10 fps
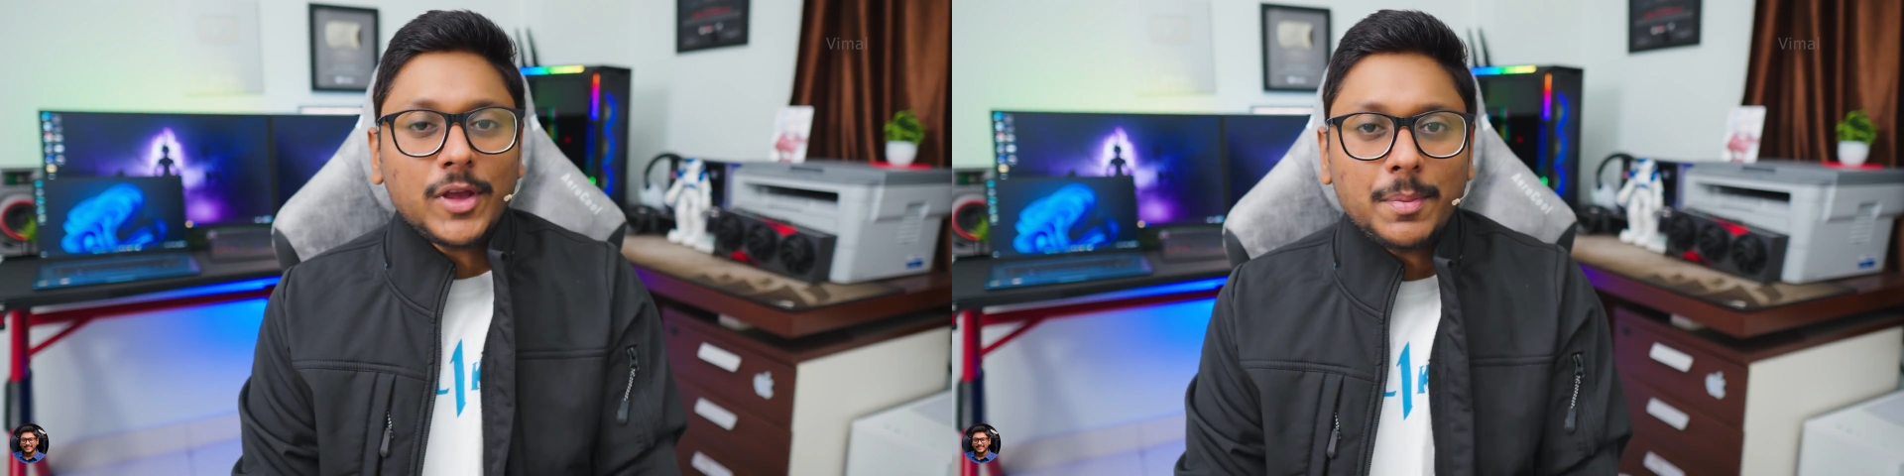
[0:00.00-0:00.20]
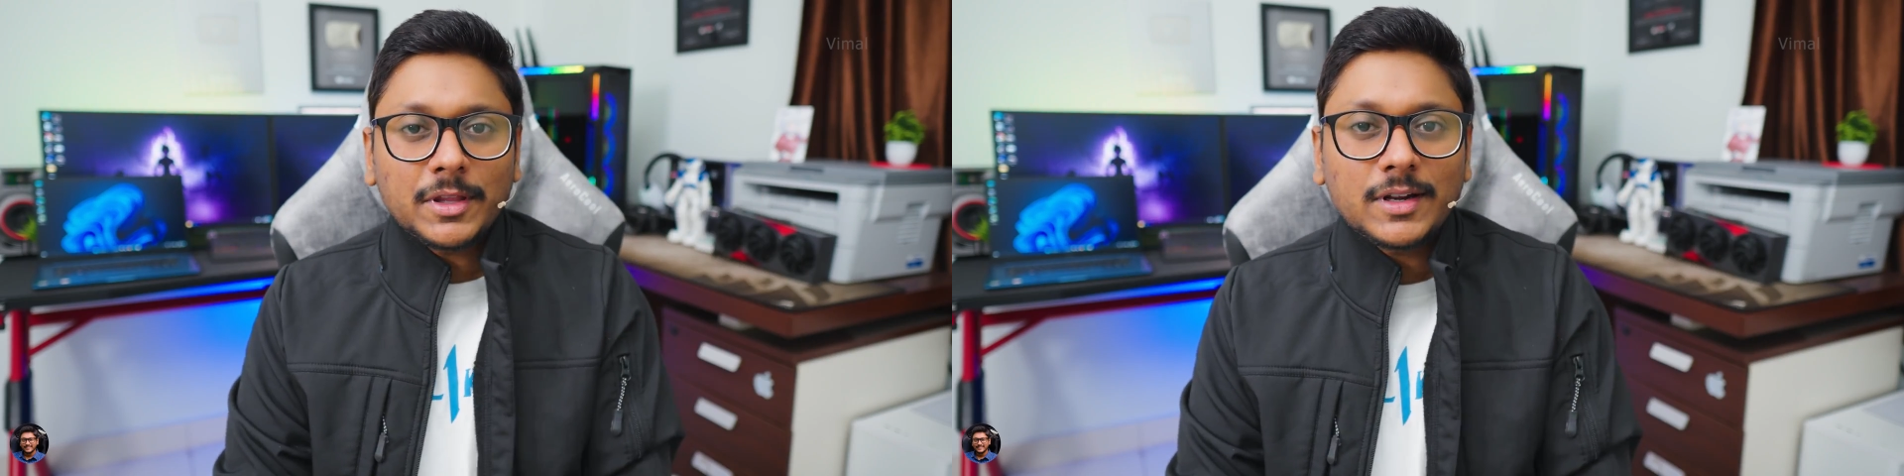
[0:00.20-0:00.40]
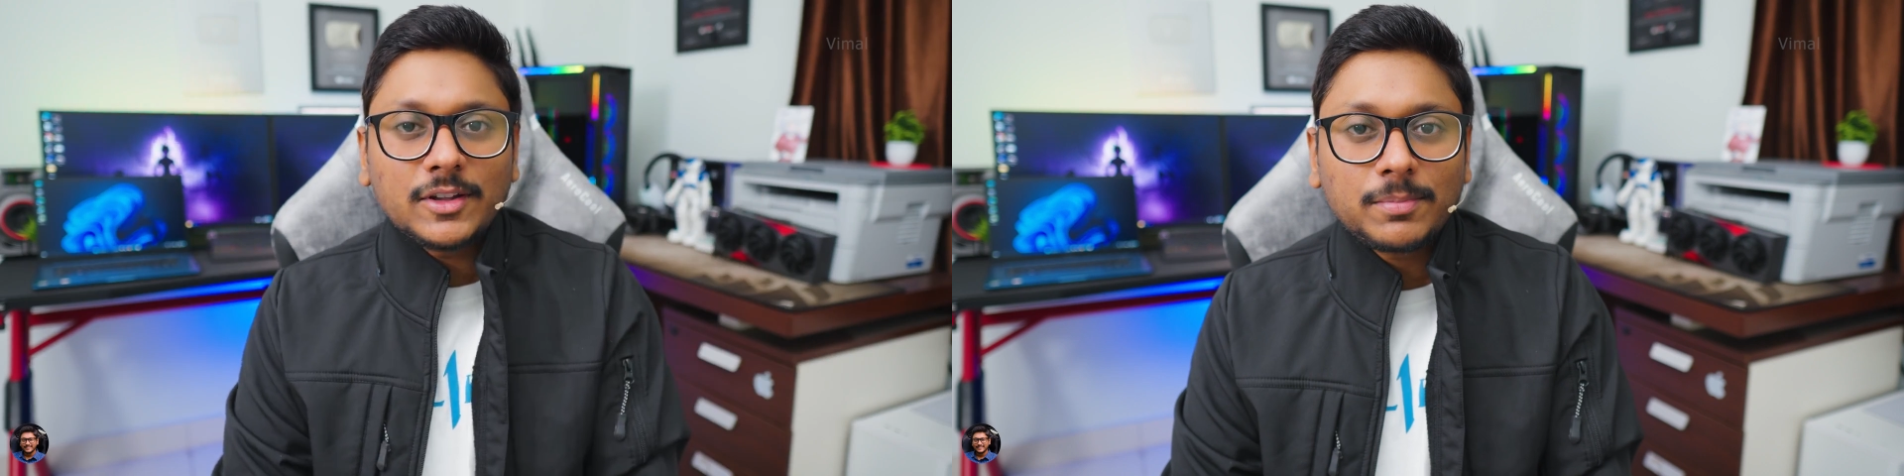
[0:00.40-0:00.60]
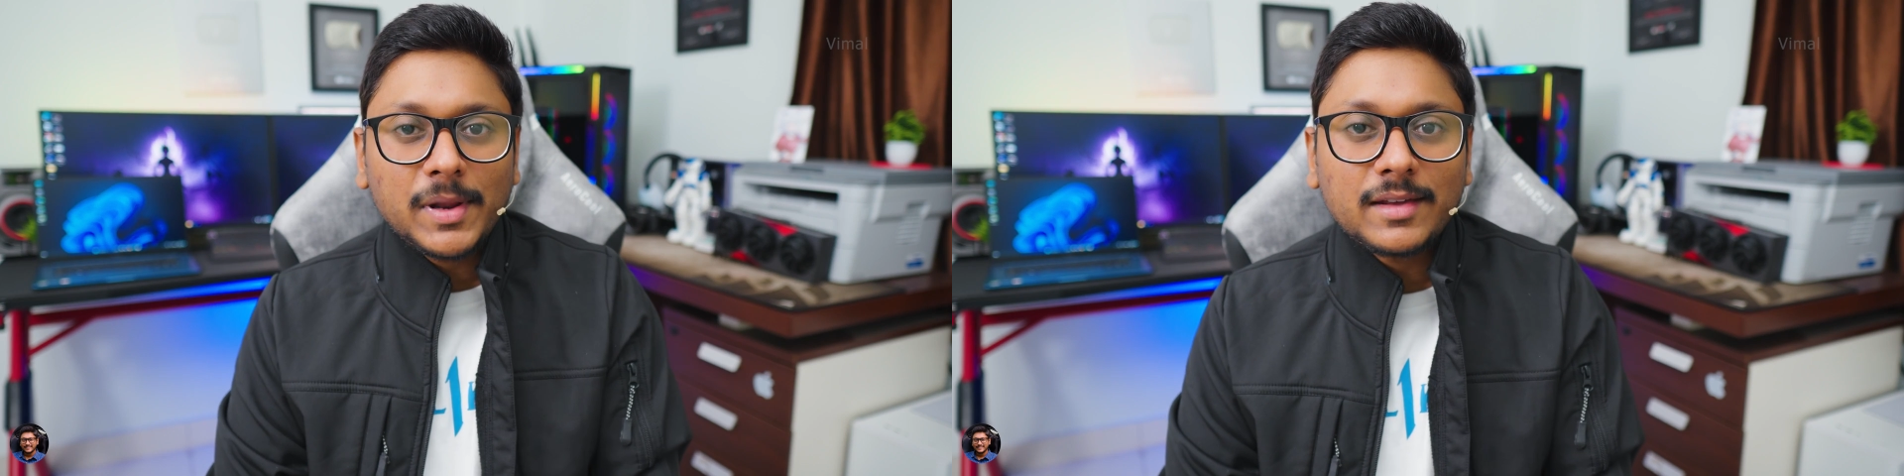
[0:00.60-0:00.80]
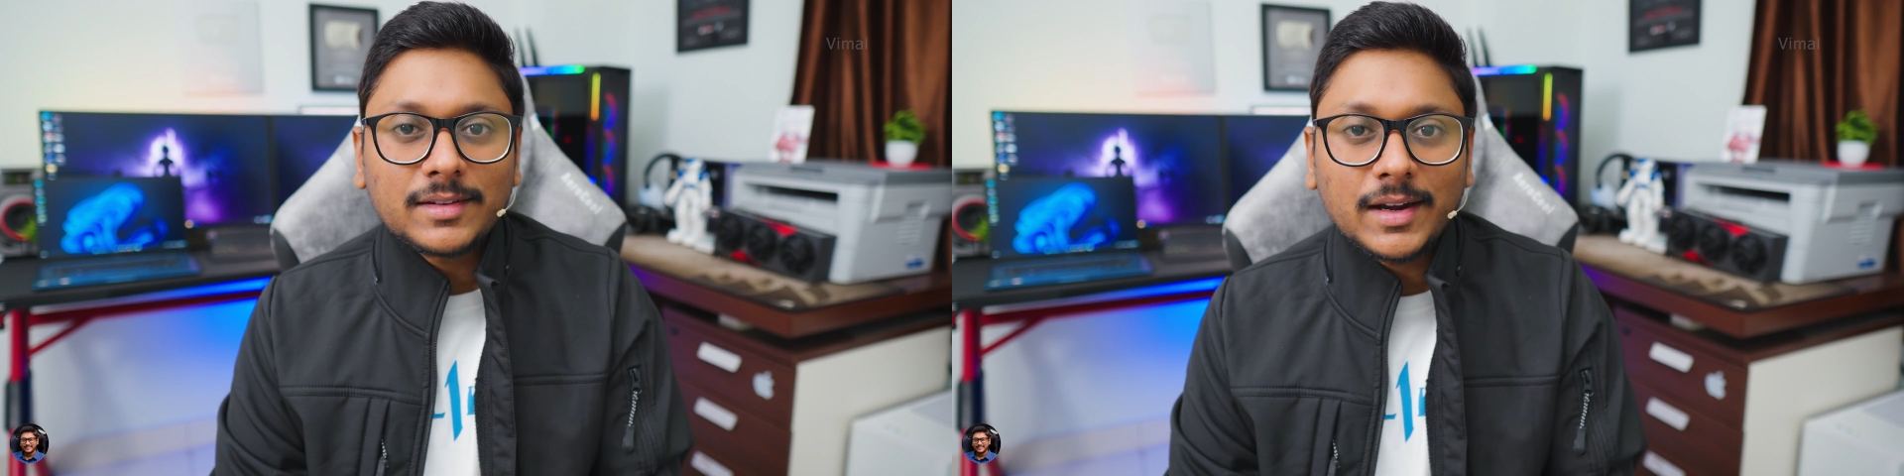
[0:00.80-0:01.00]
keeping the
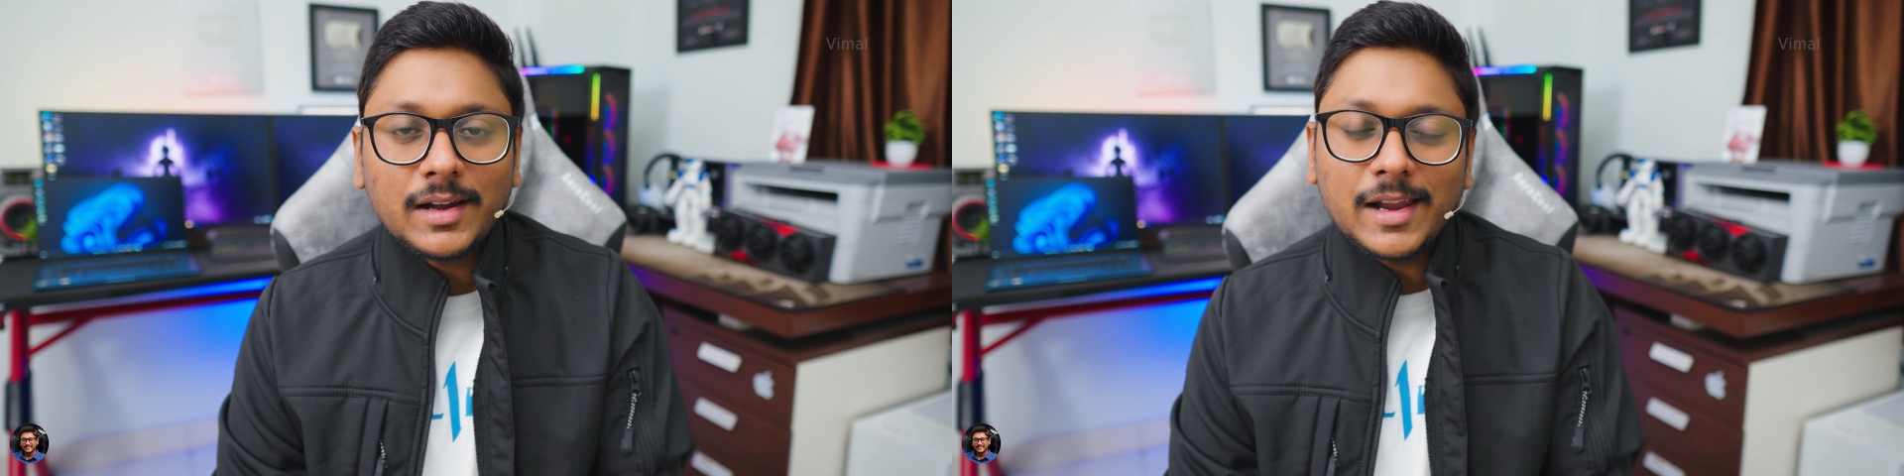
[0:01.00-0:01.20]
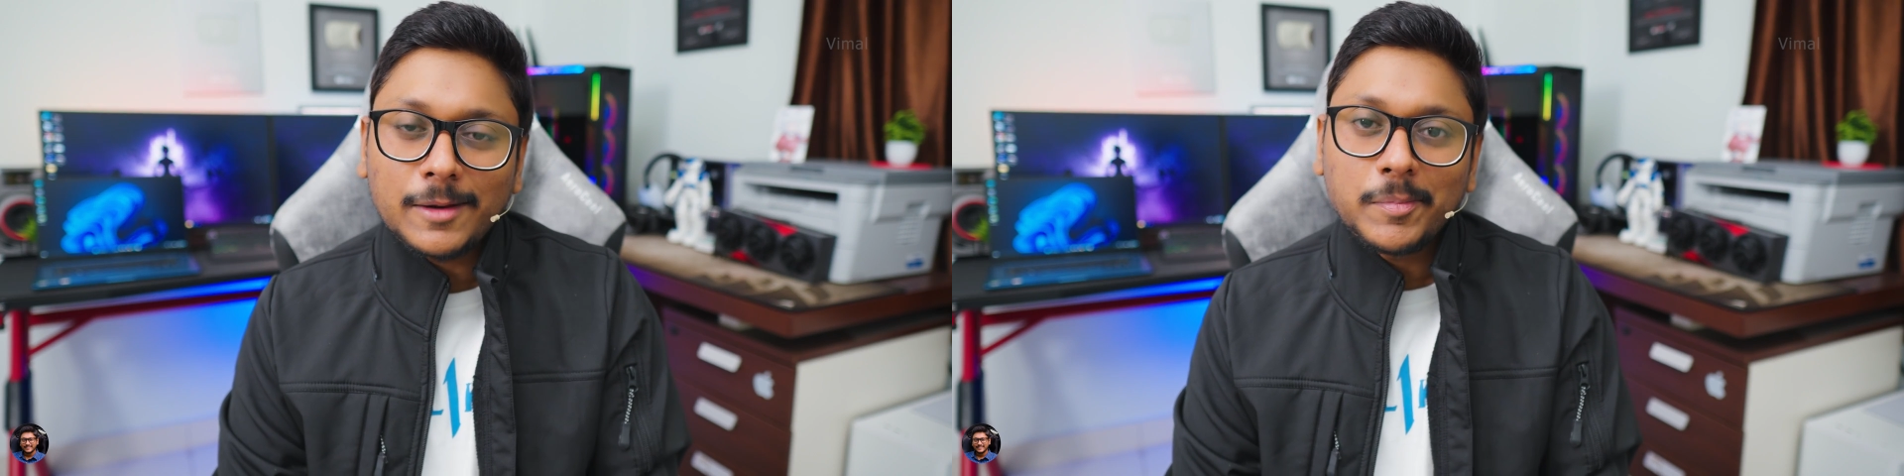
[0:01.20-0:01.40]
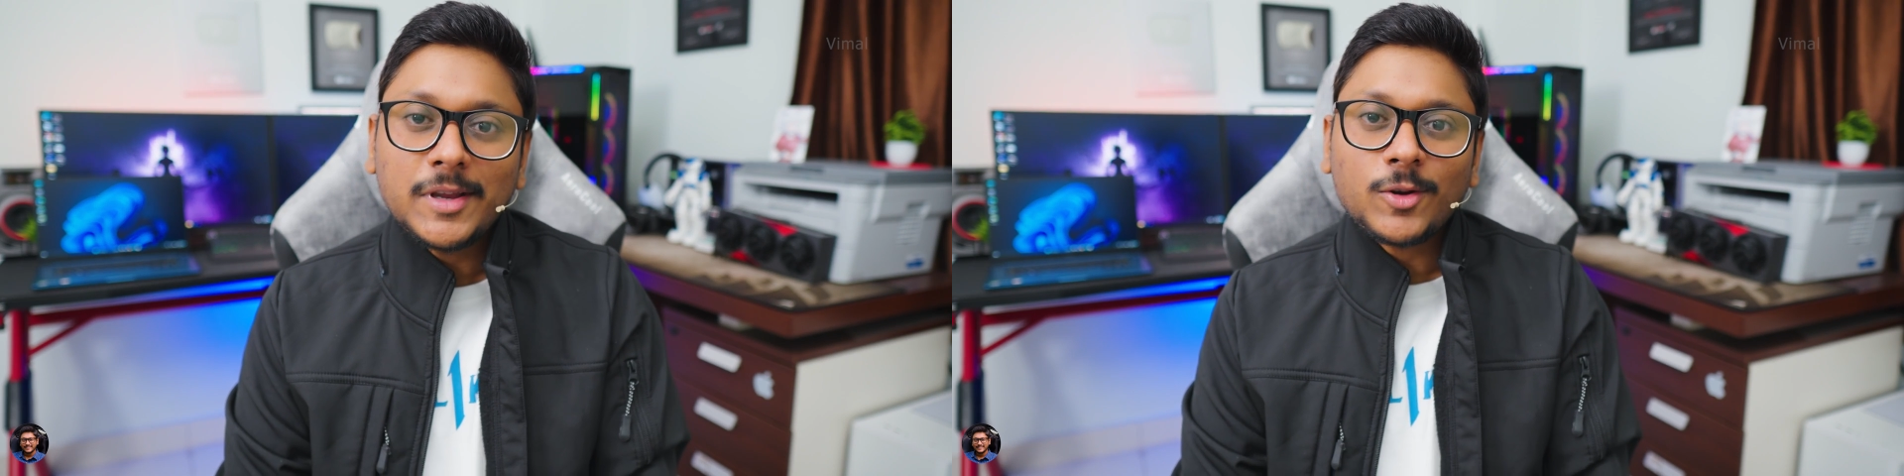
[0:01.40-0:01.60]
display aside let me